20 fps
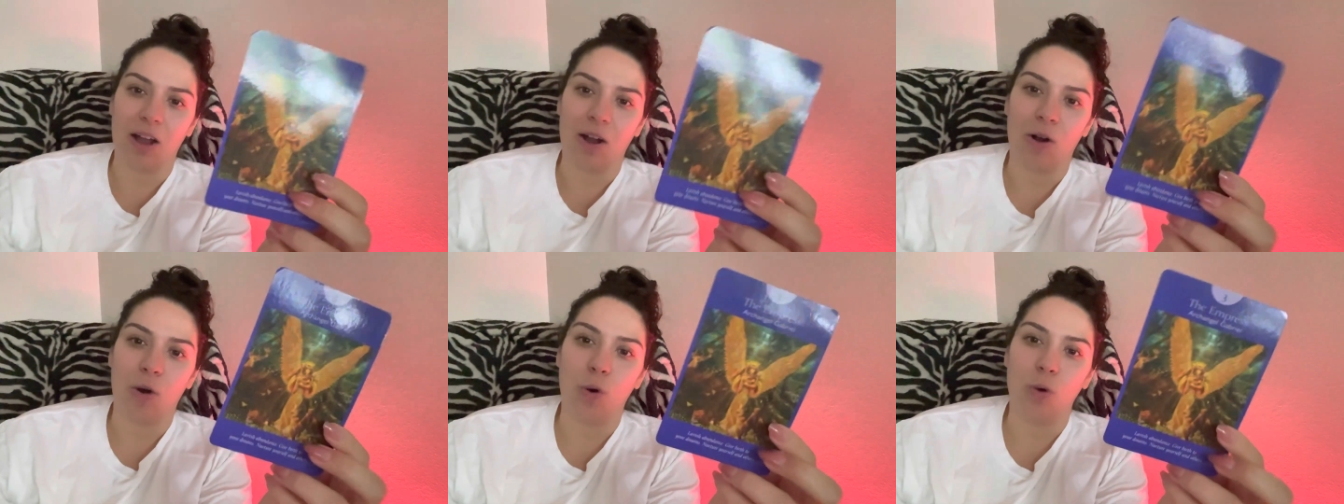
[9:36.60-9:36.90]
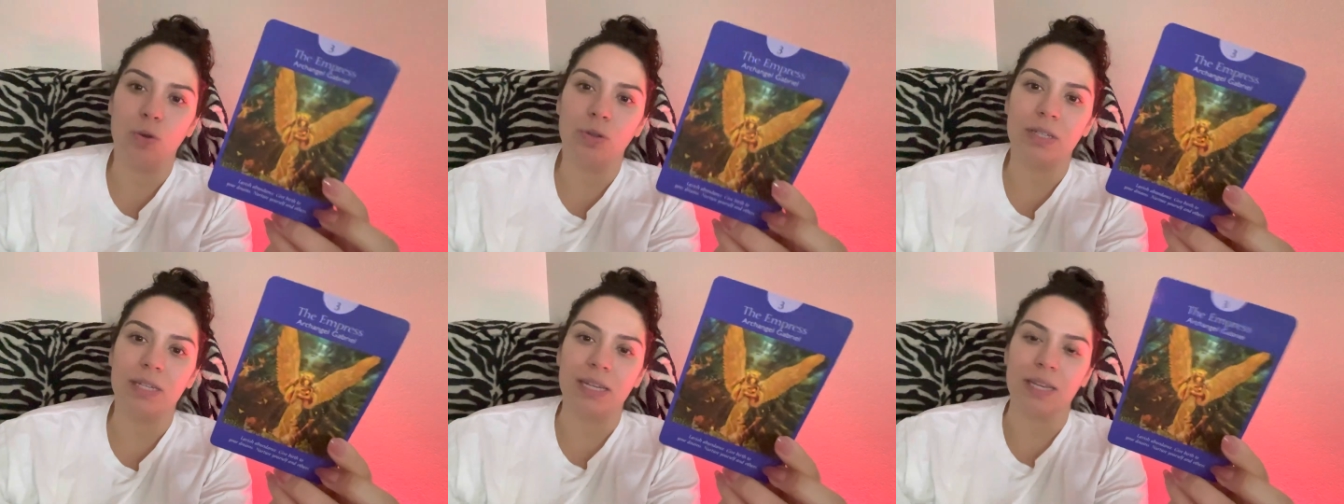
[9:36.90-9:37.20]

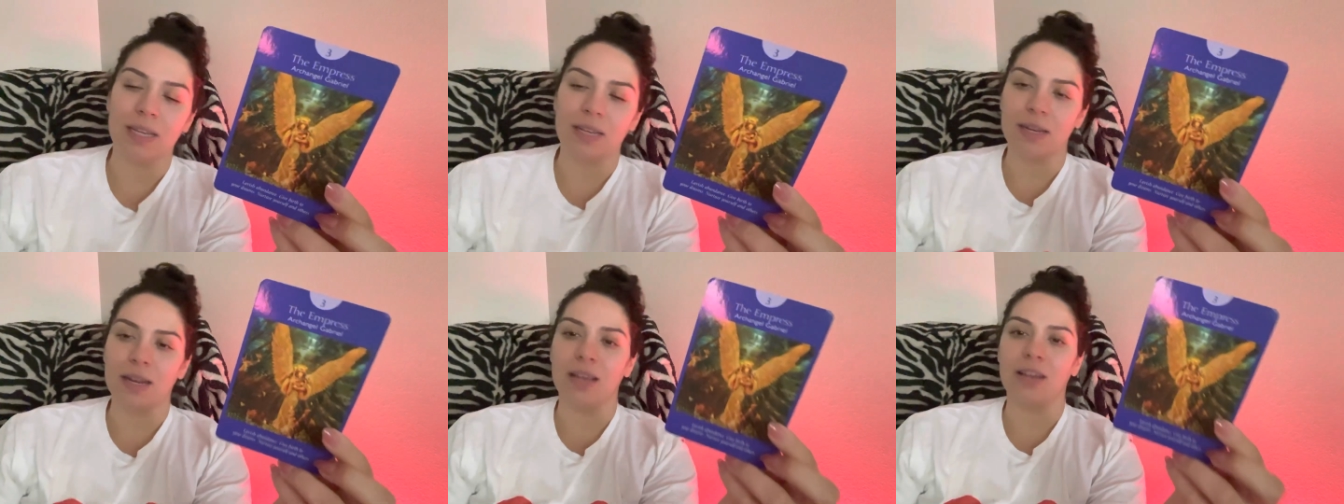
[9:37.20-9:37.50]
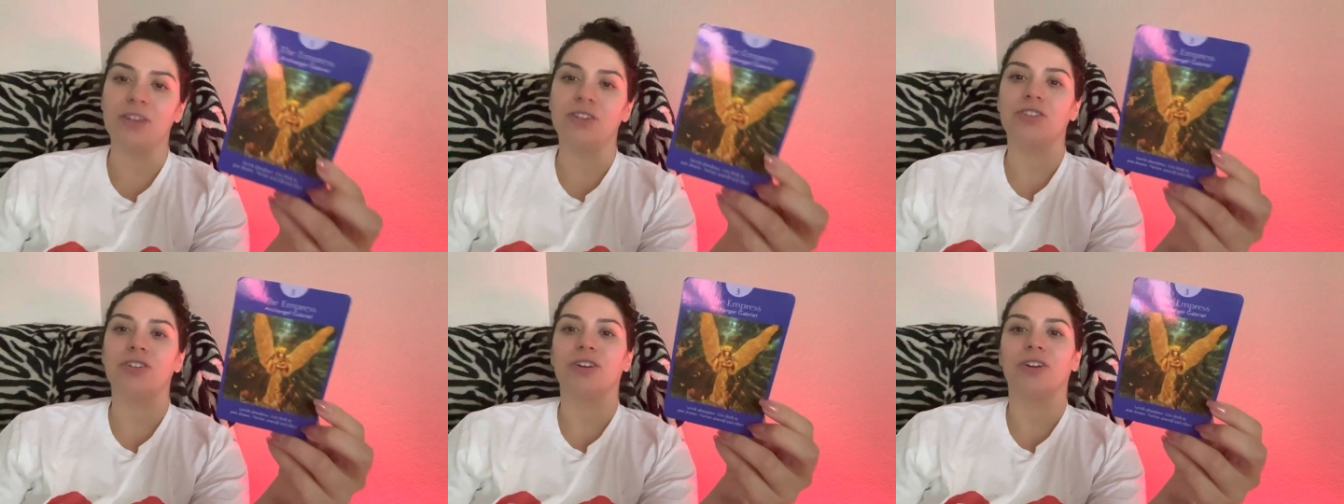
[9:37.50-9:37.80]
holding
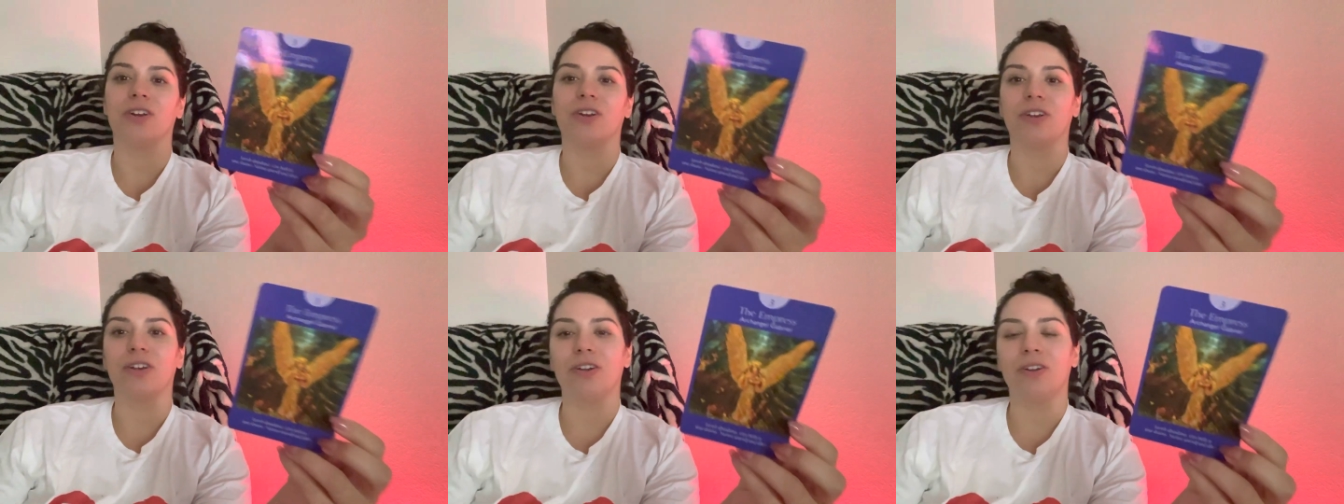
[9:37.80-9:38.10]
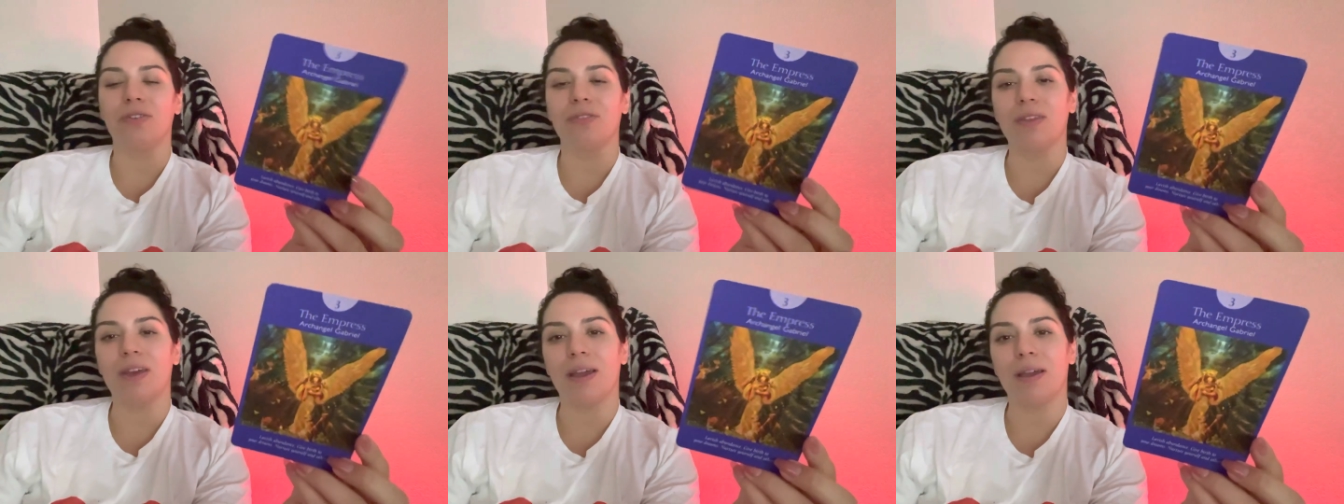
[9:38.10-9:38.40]
nature, you
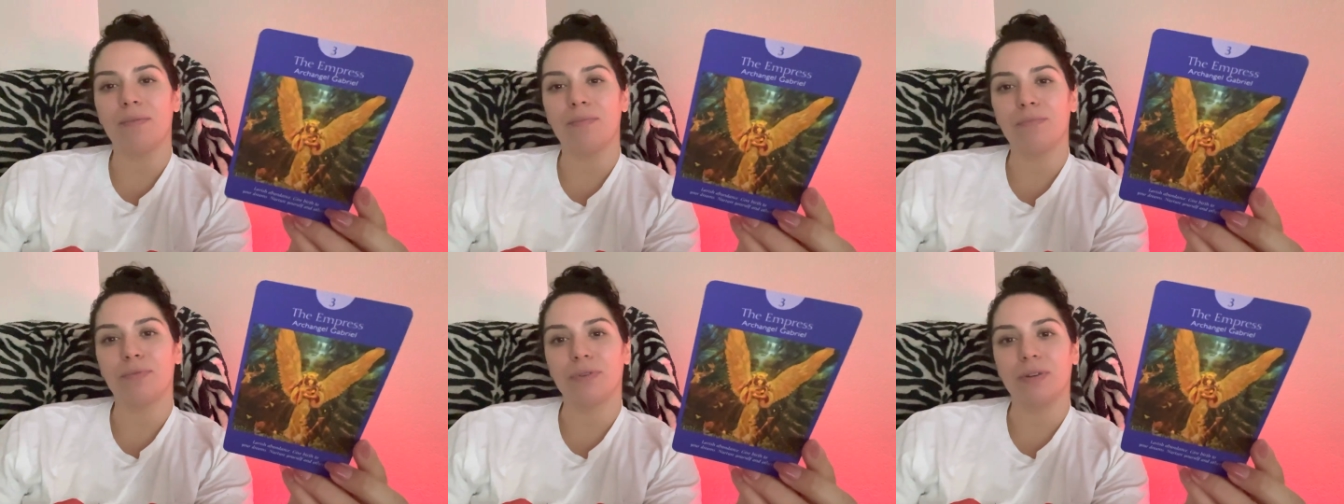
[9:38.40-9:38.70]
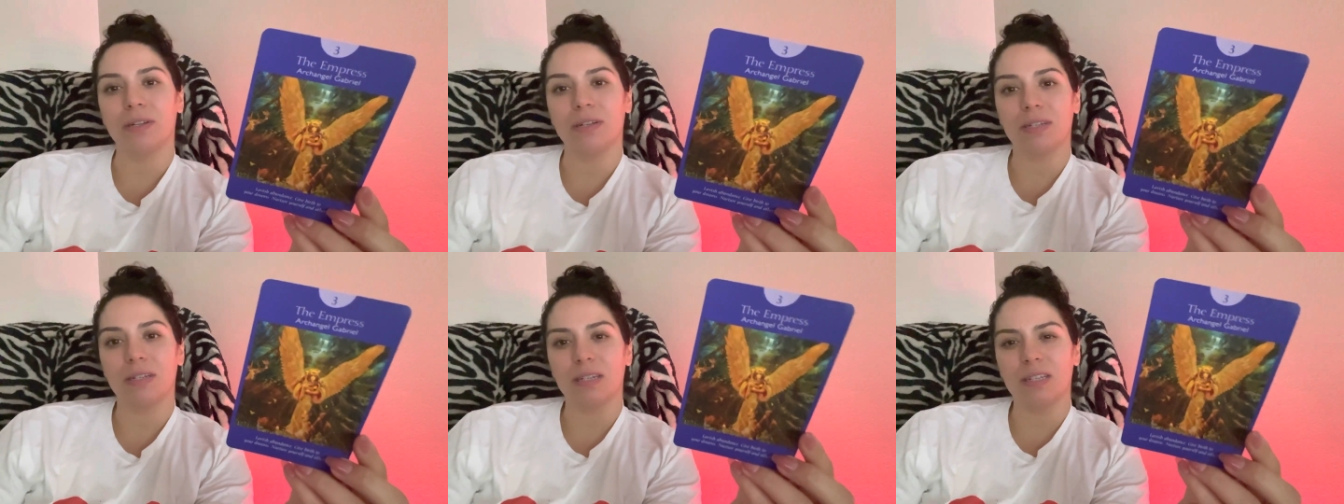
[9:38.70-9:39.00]
know, the
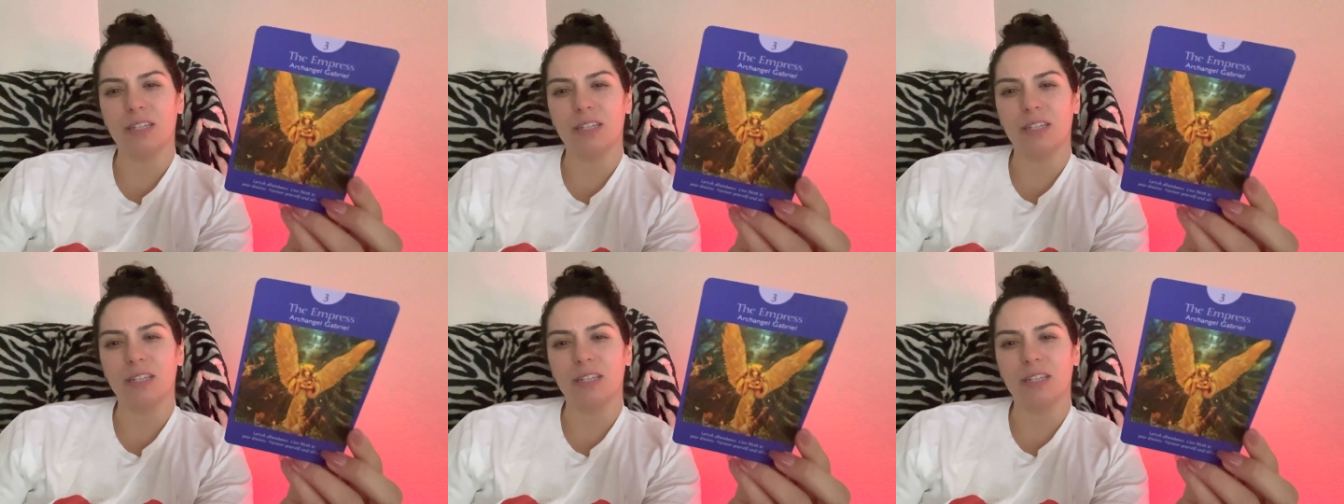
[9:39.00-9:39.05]
Empress.